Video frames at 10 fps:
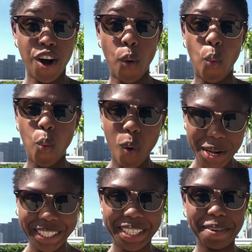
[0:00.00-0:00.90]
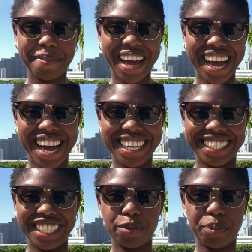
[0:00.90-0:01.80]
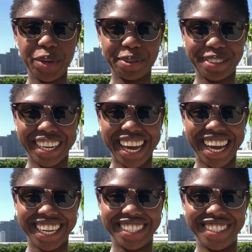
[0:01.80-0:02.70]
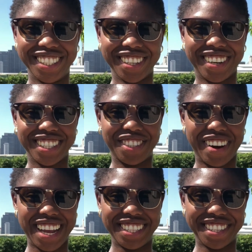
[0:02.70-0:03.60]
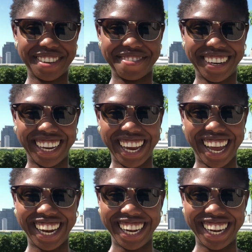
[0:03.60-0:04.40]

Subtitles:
What's up, guys? It's a beautiful day to start transurfing again.